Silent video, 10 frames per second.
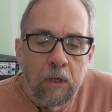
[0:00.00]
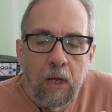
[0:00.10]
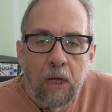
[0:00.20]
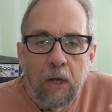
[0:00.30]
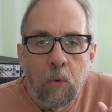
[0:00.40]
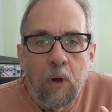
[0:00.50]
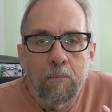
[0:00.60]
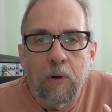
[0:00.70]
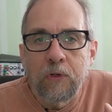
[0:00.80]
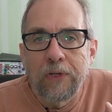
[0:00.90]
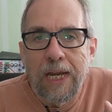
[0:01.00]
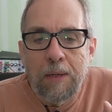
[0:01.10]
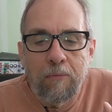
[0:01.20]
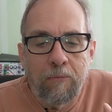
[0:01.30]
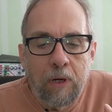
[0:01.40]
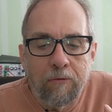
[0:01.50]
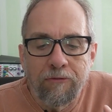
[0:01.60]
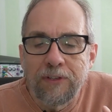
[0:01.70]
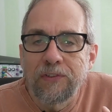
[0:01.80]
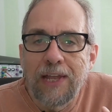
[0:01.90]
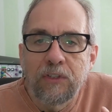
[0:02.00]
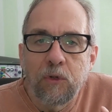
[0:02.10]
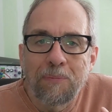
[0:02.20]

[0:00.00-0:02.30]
one person named Vincenzo